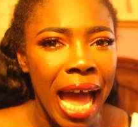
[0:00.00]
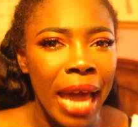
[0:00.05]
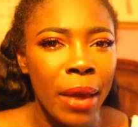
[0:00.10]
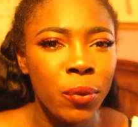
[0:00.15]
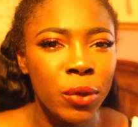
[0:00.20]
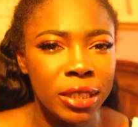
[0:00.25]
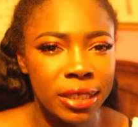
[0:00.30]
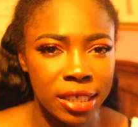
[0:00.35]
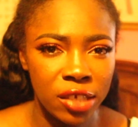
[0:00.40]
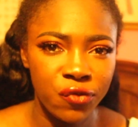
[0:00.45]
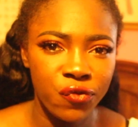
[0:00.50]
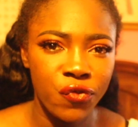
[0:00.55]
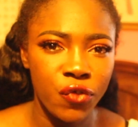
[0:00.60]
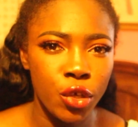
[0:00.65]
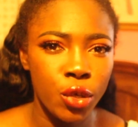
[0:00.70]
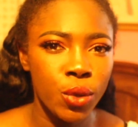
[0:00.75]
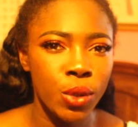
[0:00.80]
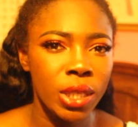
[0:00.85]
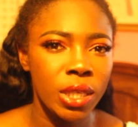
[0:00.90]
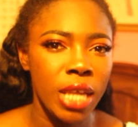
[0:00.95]
was
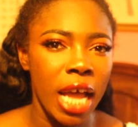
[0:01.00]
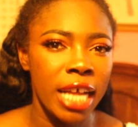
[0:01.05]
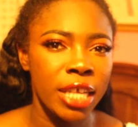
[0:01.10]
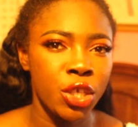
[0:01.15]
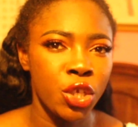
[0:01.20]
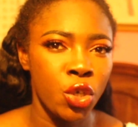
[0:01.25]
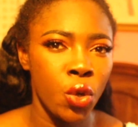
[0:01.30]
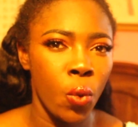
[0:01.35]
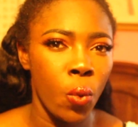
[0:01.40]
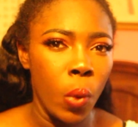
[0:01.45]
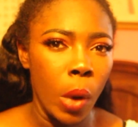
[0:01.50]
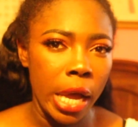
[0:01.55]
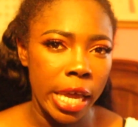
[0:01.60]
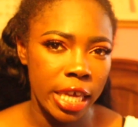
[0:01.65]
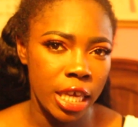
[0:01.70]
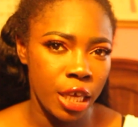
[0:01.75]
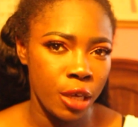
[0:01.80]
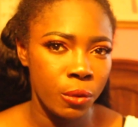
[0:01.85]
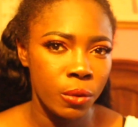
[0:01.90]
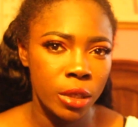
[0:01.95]
confused as to what
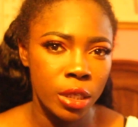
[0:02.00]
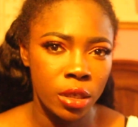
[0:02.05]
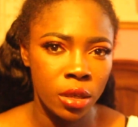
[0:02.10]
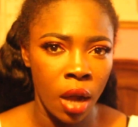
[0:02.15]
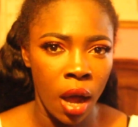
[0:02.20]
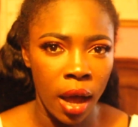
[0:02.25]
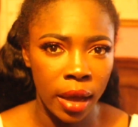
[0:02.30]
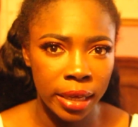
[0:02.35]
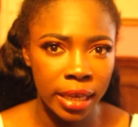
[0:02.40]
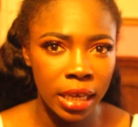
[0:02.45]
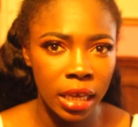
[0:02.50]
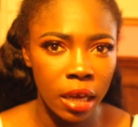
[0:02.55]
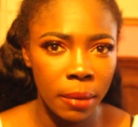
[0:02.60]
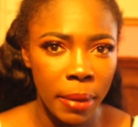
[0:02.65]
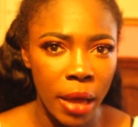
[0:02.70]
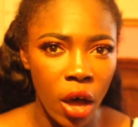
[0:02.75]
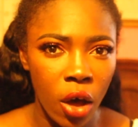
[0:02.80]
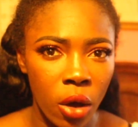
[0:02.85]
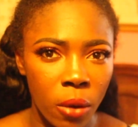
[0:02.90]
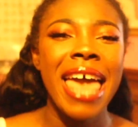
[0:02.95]
he was talking
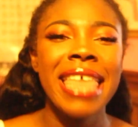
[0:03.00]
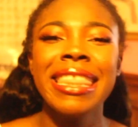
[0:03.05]
about.